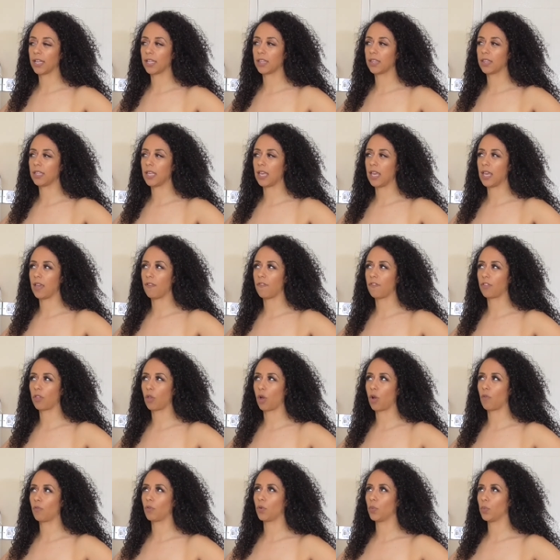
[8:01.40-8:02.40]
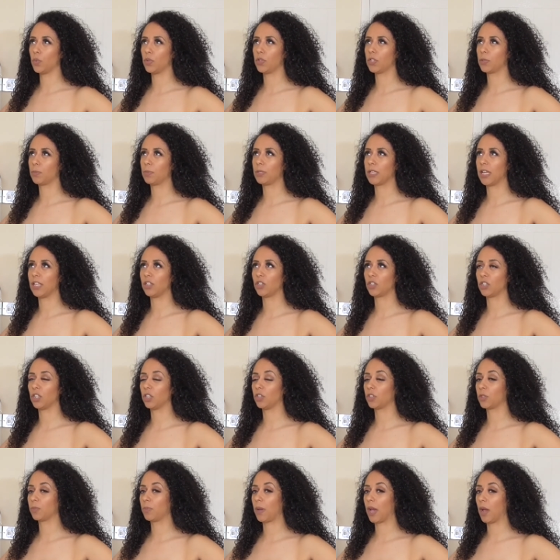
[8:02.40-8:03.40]
like the floral ones
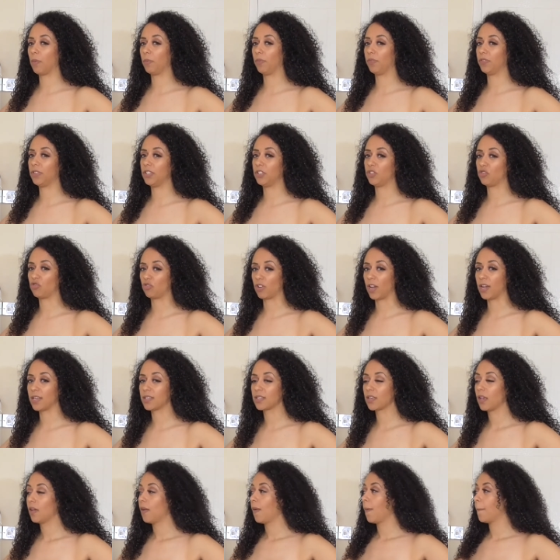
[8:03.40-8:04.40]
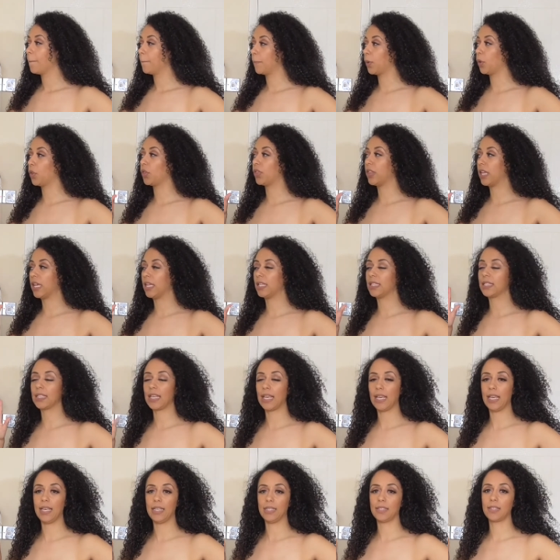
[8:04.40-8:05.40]
potentially looked better with this dress. But
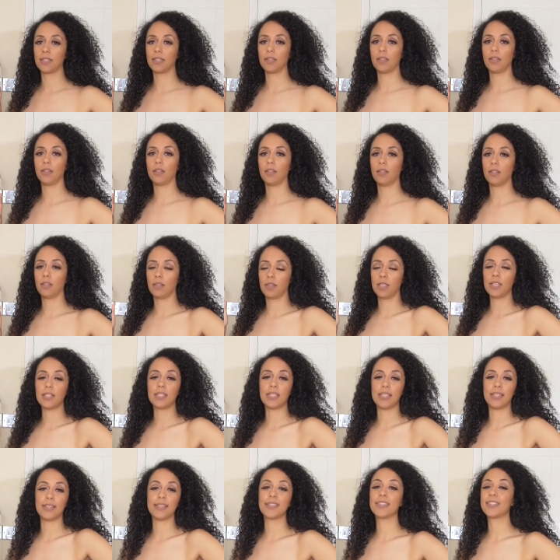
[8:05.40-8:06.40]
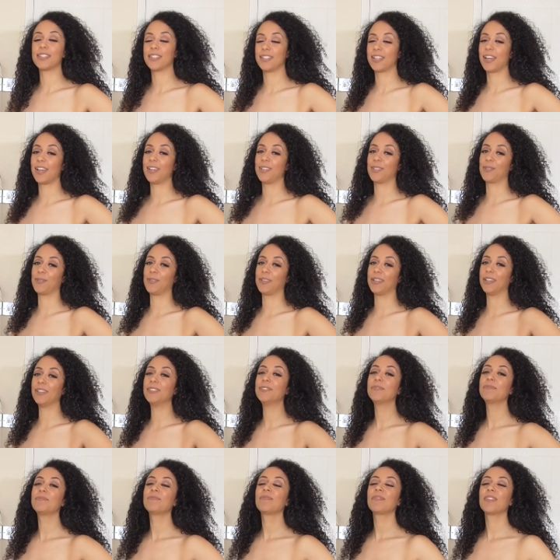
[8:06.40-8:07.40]
this is, this is today's
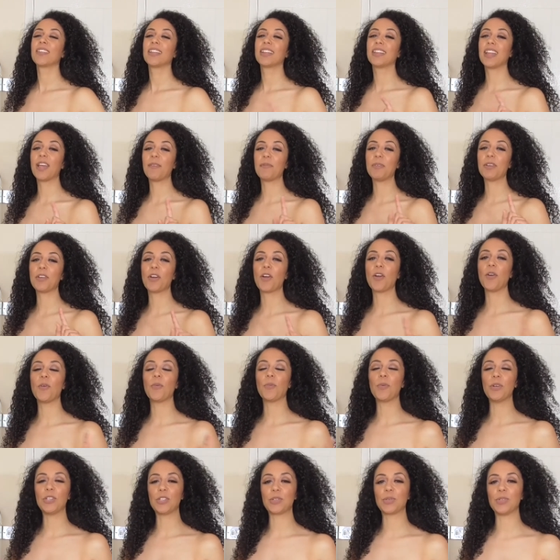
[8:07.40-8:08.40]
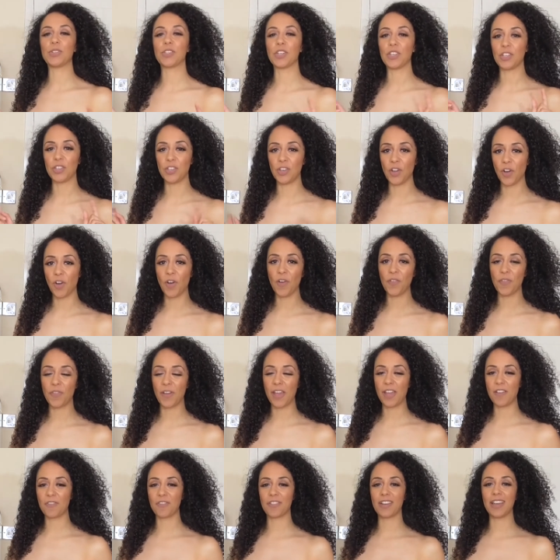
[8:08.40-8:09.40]
winner. Let me know which was your
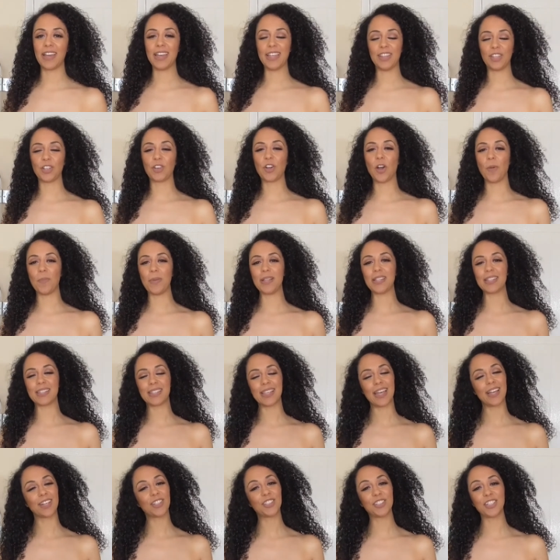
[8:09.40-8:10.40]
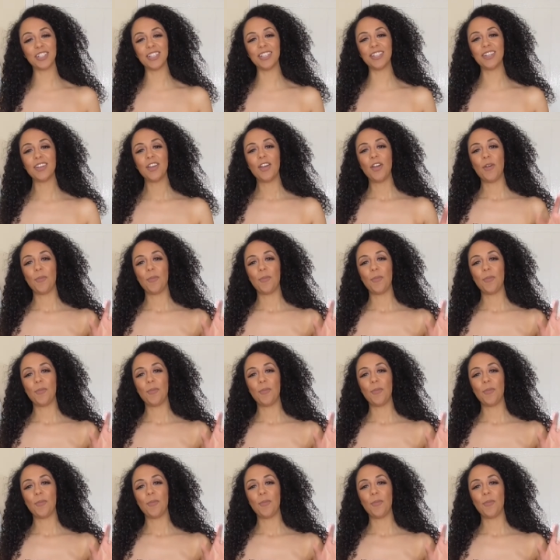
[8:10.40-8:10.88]
favorite in the comments section,